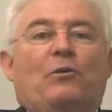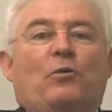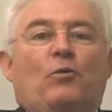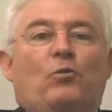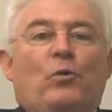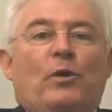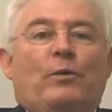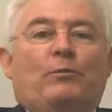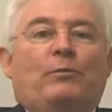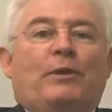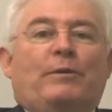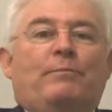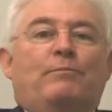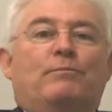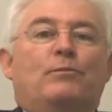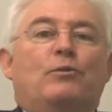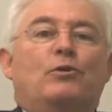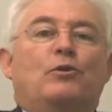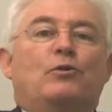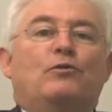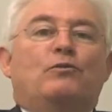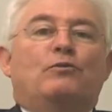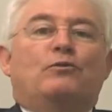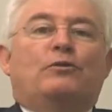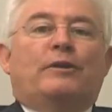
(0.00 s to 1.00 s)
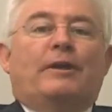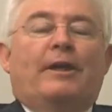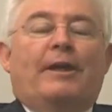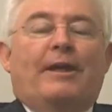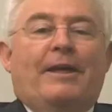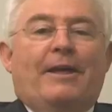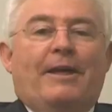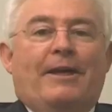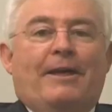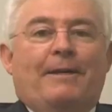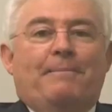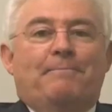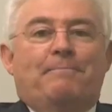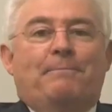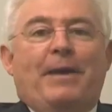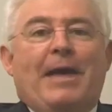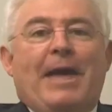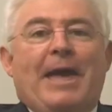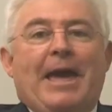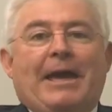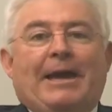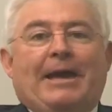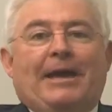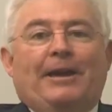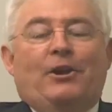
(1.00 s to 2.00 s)
when we moved
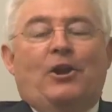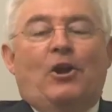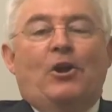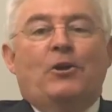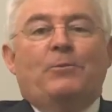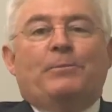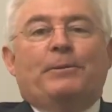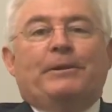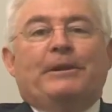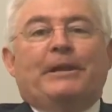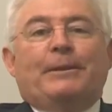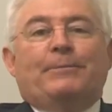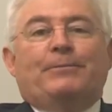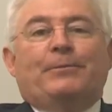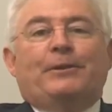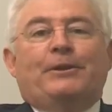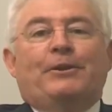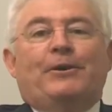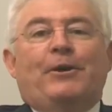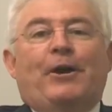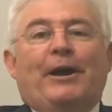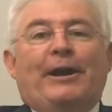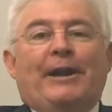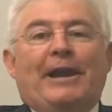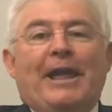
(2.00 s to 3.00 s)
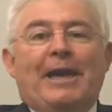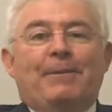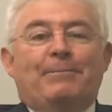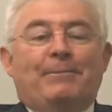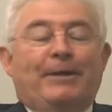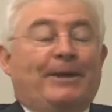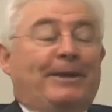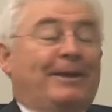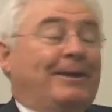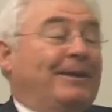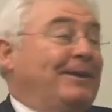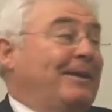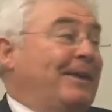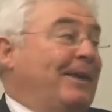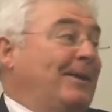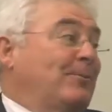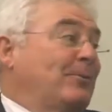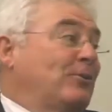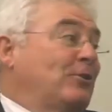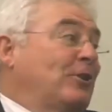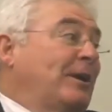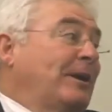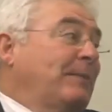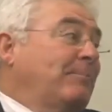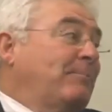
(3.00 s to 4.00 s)
back and opened up the dynamic, it
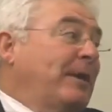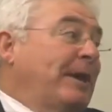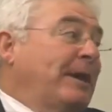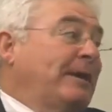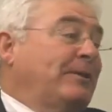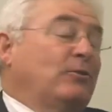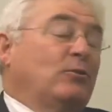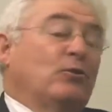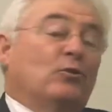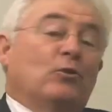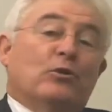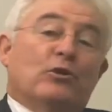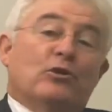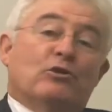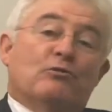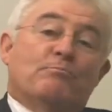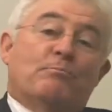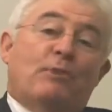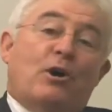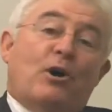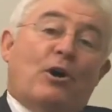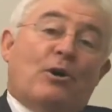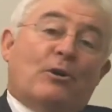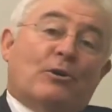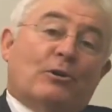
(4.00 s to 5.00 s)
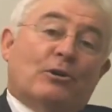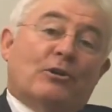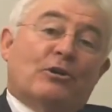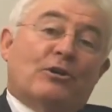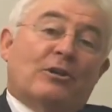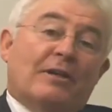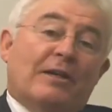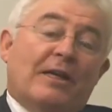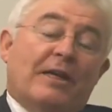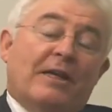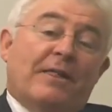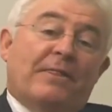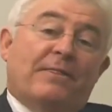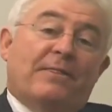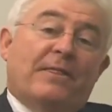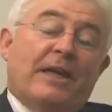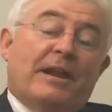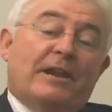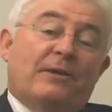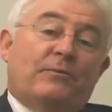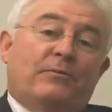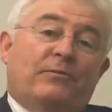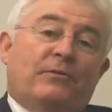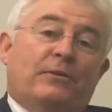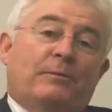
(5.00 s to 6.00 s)
was like Pandora's box,
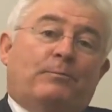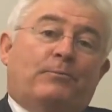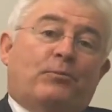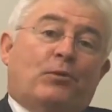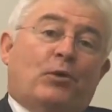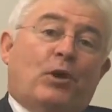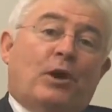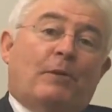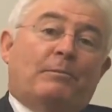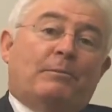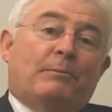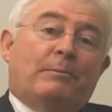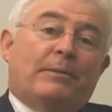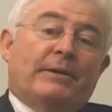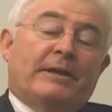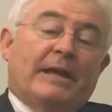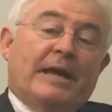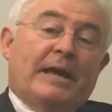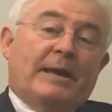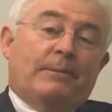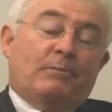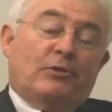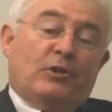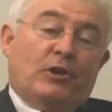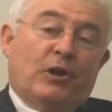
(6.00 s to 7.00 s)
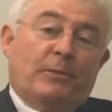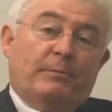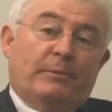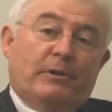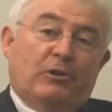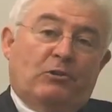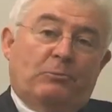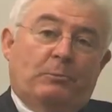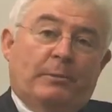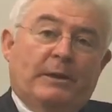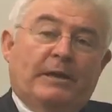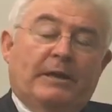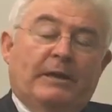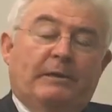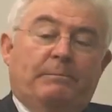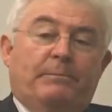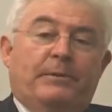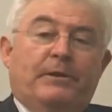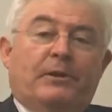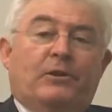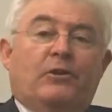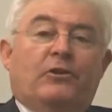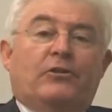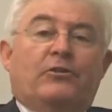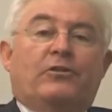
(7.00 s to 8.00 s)
that the problem became so much bigger,
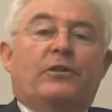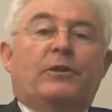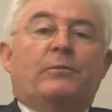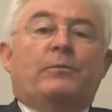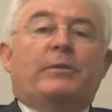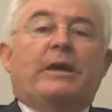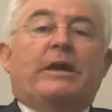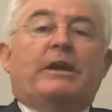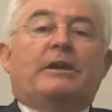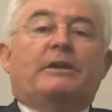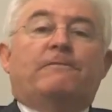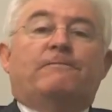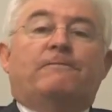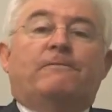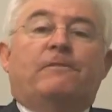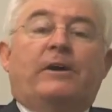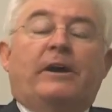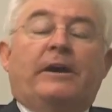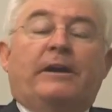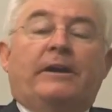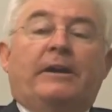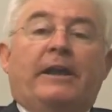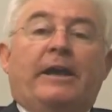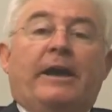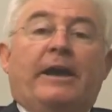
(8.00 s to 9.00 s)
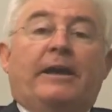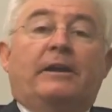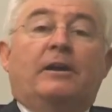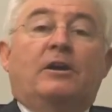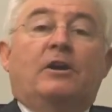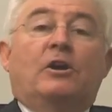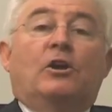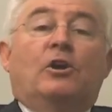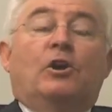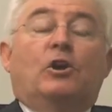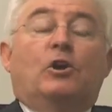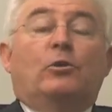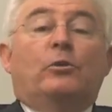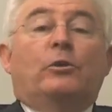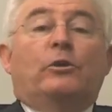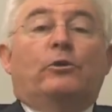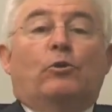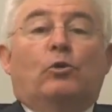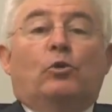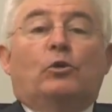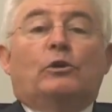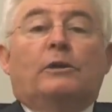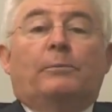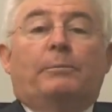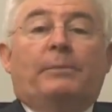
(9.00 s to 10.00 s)
because then we had to find out who were
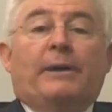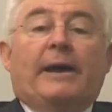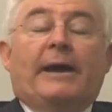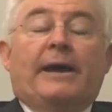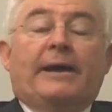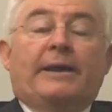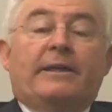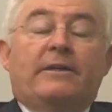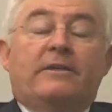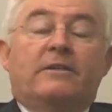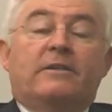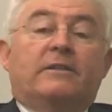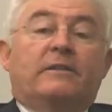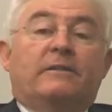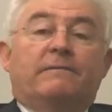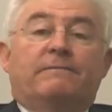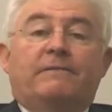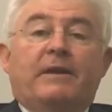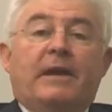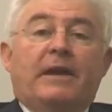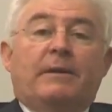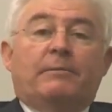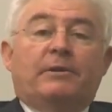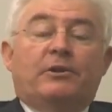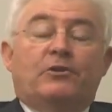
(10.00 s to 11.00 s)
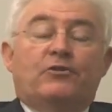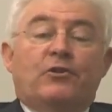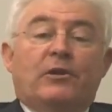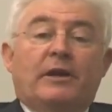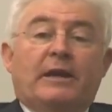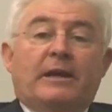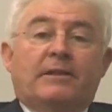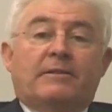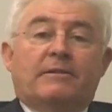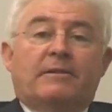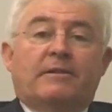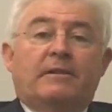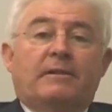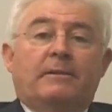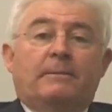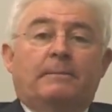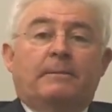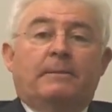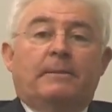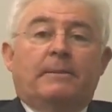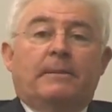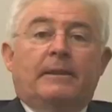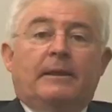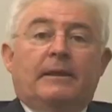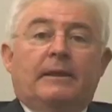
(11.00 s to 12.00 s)
all the parties in the family trust
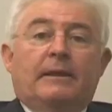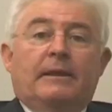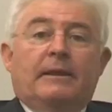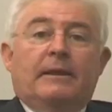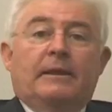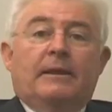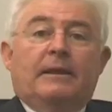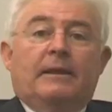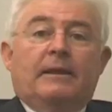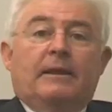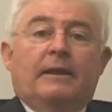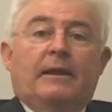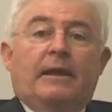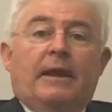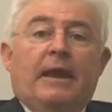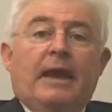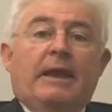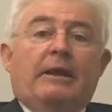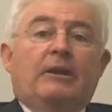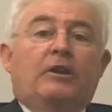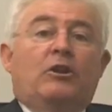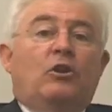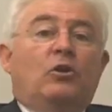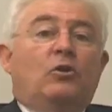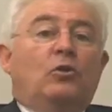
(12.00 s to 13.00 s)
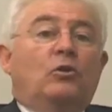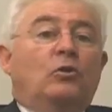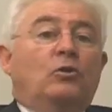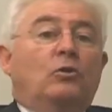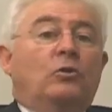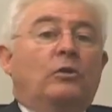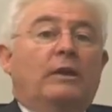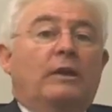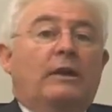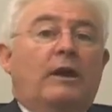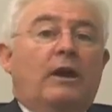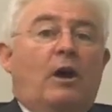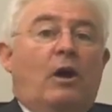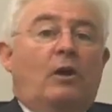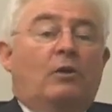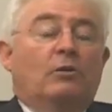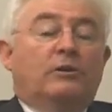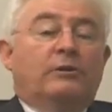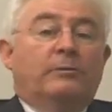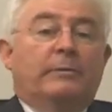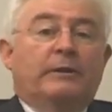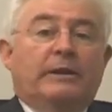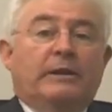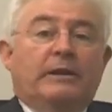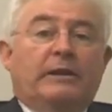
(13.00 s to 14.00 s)
and who
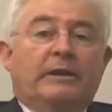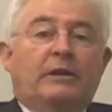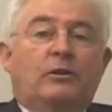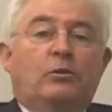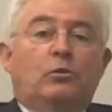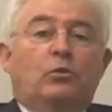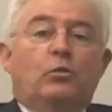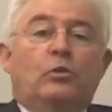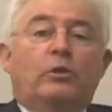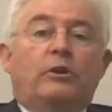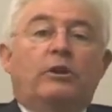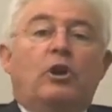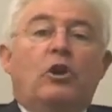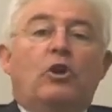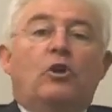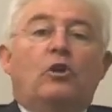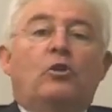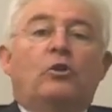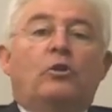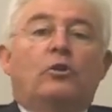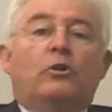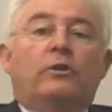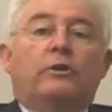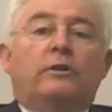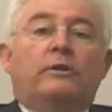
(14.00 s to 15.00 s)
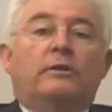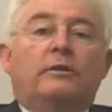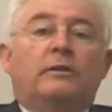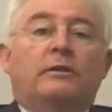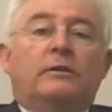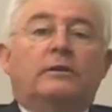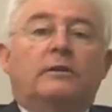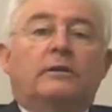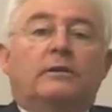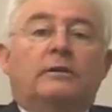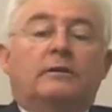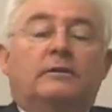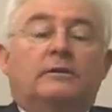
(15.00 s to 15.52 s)
ultimately would earn